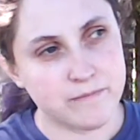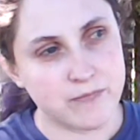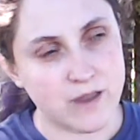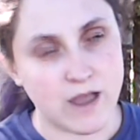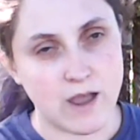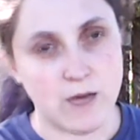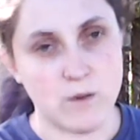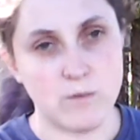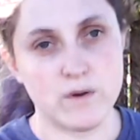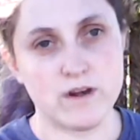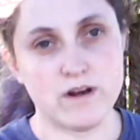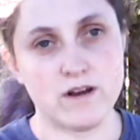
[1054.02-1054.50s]

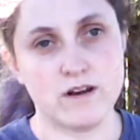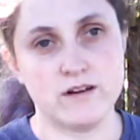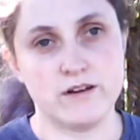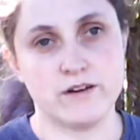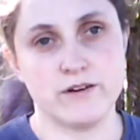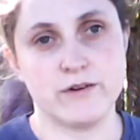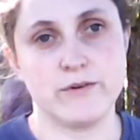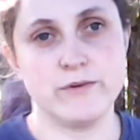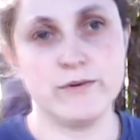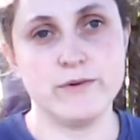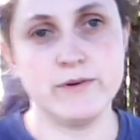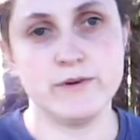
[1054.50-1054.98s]
I went on a
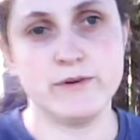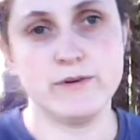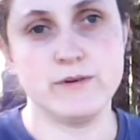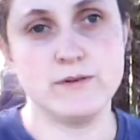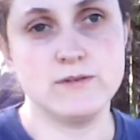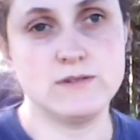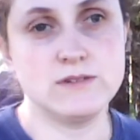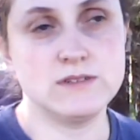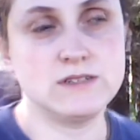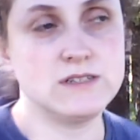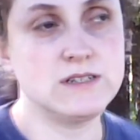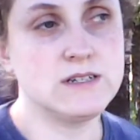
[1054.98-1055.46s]

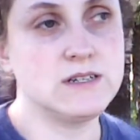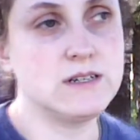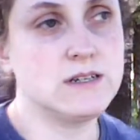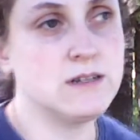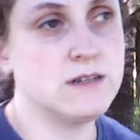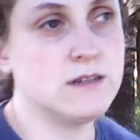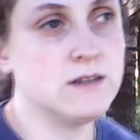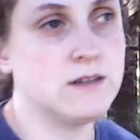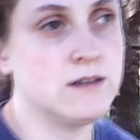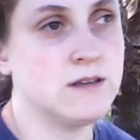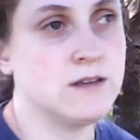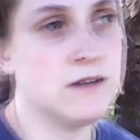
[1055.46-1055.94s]
cruise,
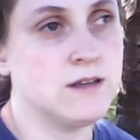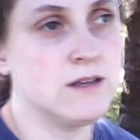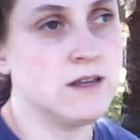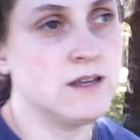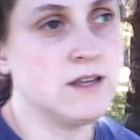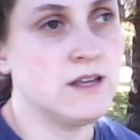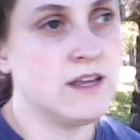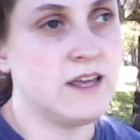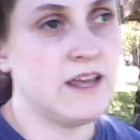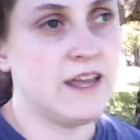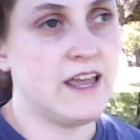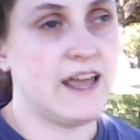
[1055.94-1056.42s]

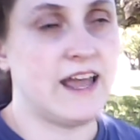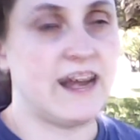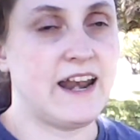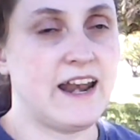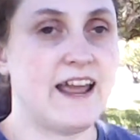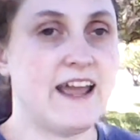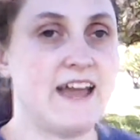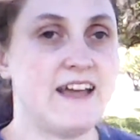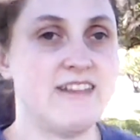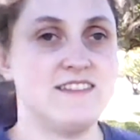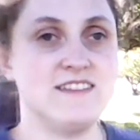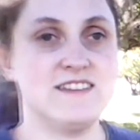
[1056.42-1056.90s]
and I
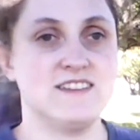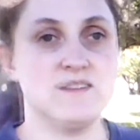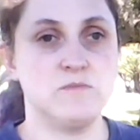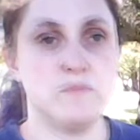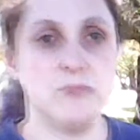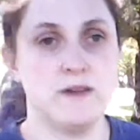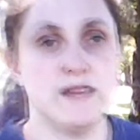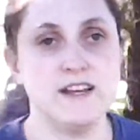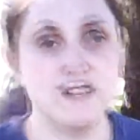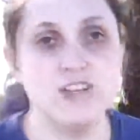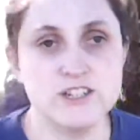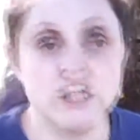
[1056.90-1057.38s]
had this
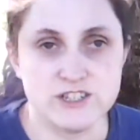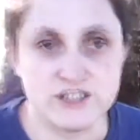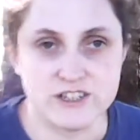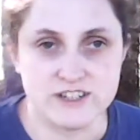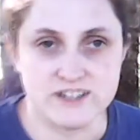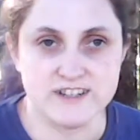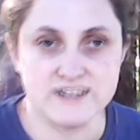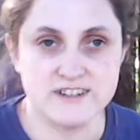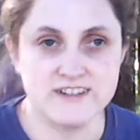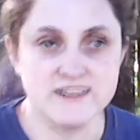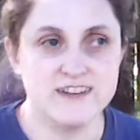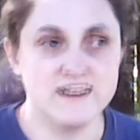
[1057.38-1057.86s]
picture,
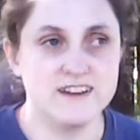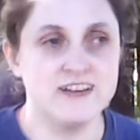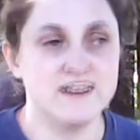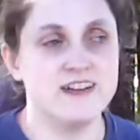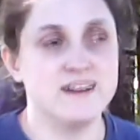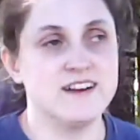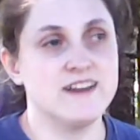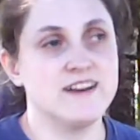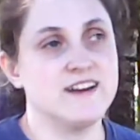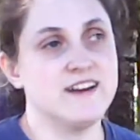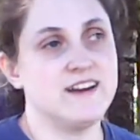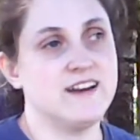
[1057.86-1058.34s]

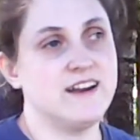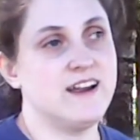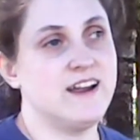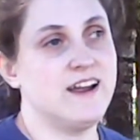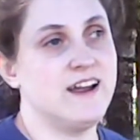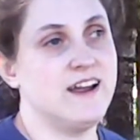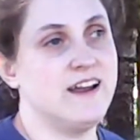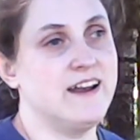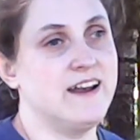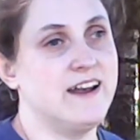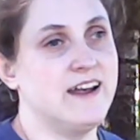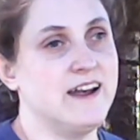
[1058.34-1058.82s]

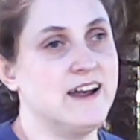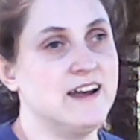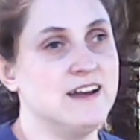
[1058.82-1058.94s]
and